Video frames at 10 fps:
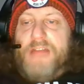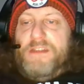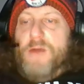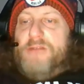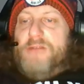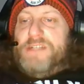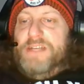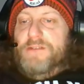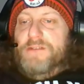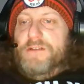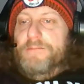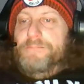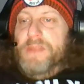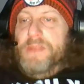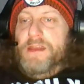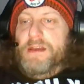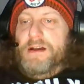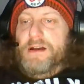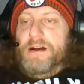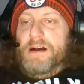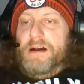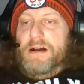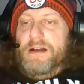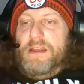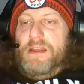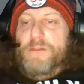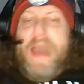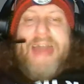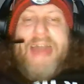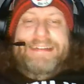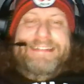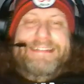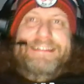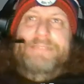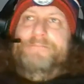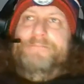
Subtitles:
I think the wide receiver, Patton